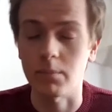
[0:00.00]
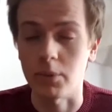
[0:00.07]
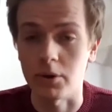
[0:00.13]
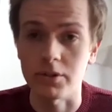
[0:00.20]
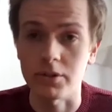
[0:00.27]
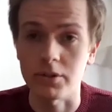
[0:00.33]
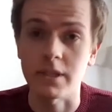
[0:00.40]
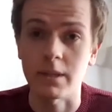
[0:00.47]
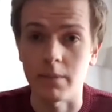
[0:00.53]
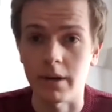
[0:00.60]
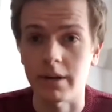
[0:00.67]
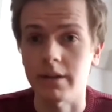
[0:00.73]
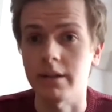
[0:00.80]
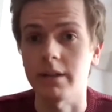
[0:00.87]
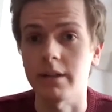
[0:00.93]
purchasing,
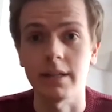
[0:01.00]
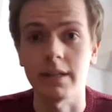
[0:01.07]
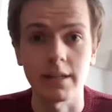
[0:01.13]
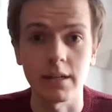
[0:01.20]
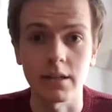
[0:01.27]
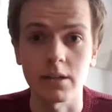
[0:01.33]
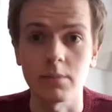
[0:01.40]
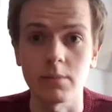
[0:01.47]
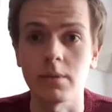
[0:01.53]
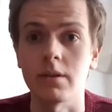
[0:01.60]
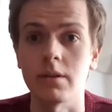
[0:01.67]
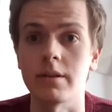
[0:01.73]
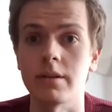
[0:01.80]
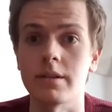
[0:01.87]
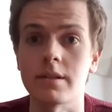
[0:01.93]
marketing, legal and
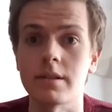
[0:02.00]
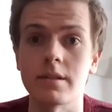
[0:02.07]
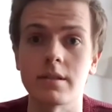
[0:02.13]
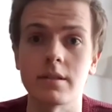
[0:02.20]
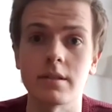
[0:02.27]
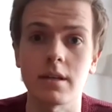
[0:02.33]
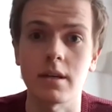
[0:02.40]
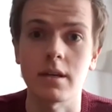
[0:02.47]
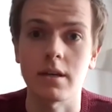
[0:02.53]
compliance.